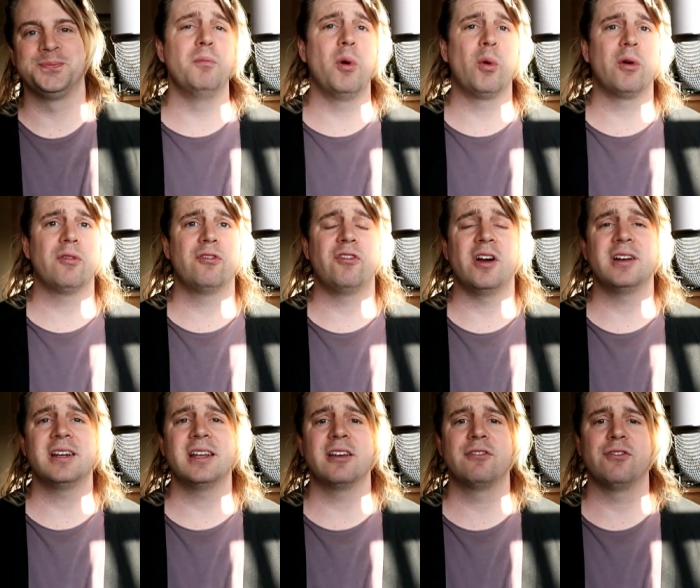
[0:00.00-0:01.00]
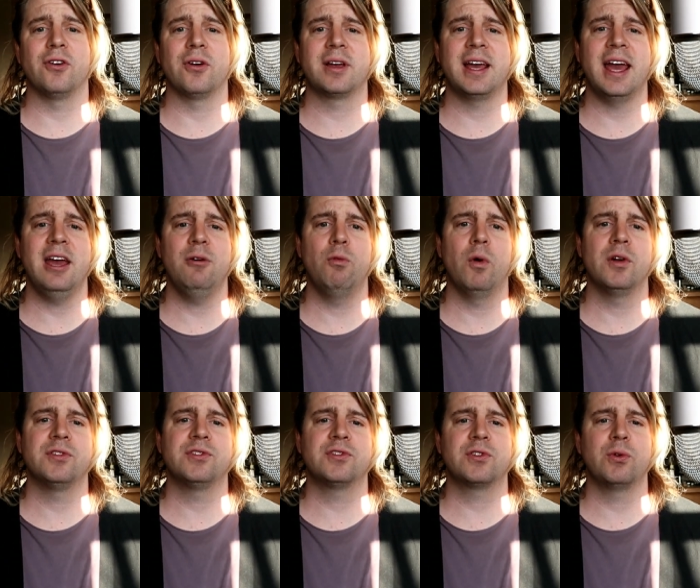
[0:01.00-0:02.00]
More fun funding for
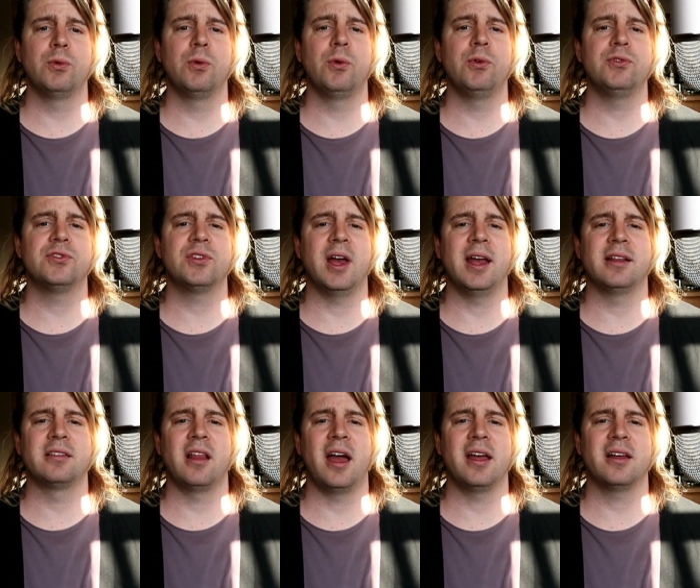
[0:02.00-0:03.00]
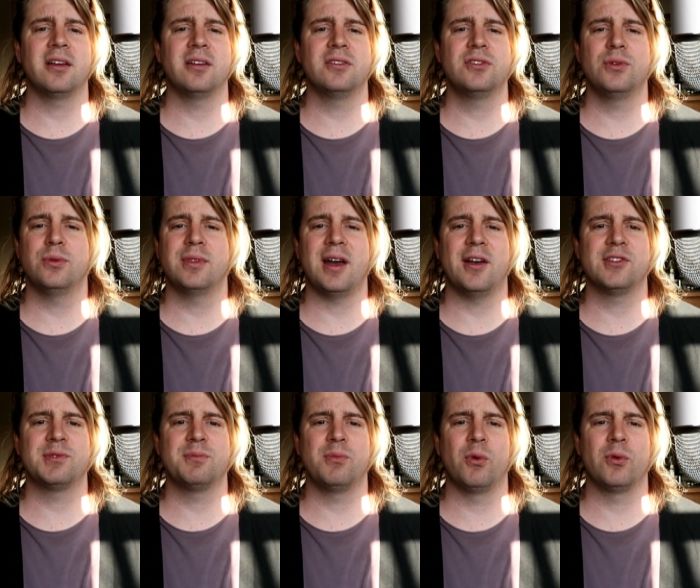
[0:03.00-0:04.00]
K1 schools and like
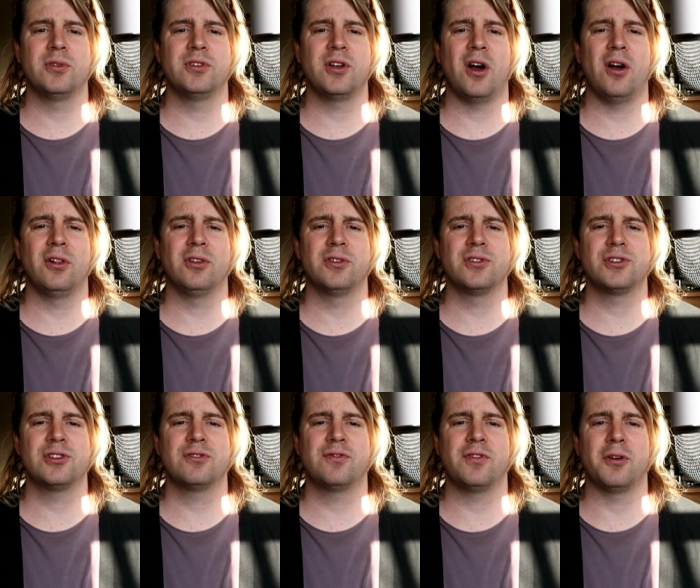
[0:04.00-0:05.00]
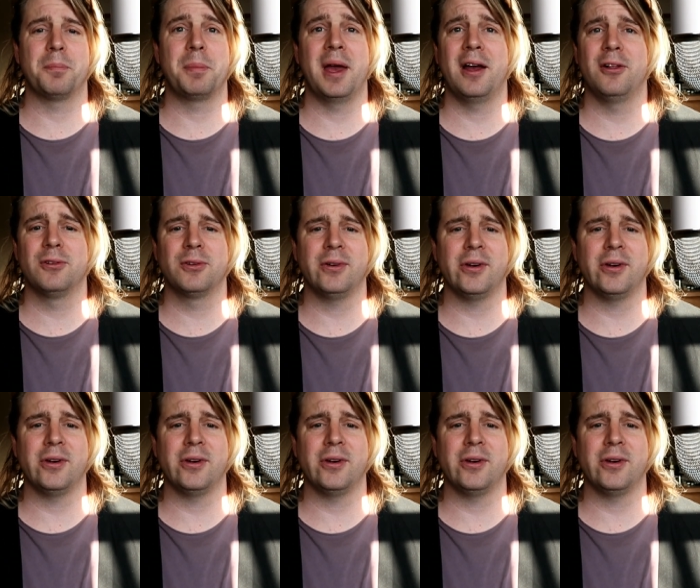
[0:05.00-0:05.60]
2000 more dollars for Pell